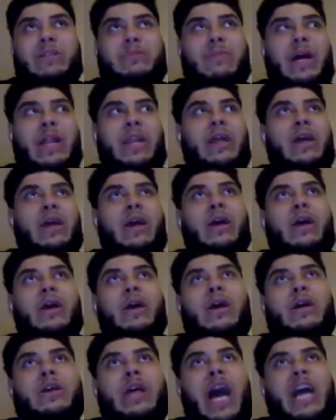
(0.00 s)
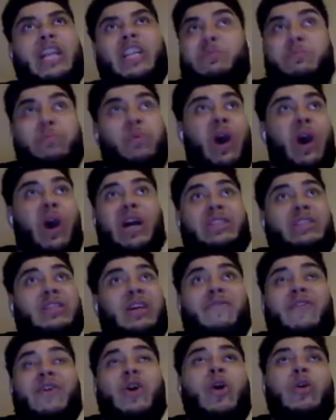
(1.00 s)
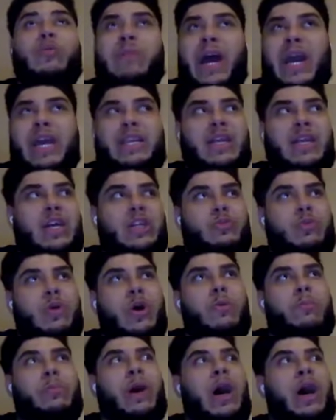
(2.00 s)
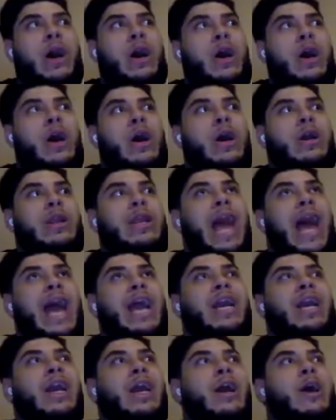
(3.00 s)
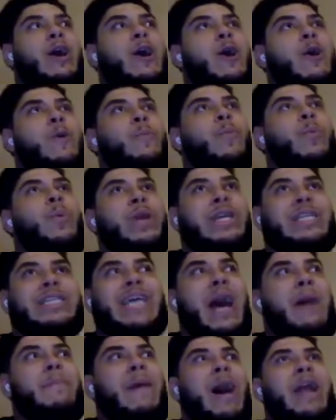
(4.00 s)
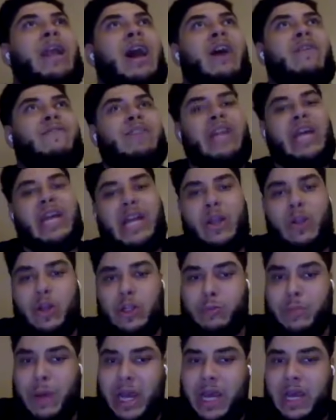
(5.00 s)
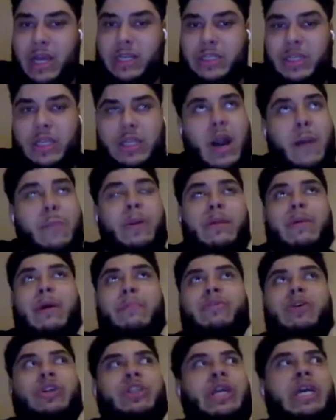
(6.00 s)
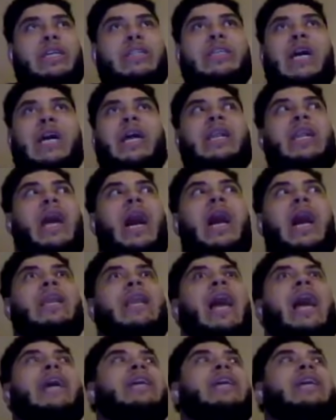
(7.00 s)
man. I just put out stuff and hope that it does well. But like we sat back the other day and I looked back at a couple of my projects and like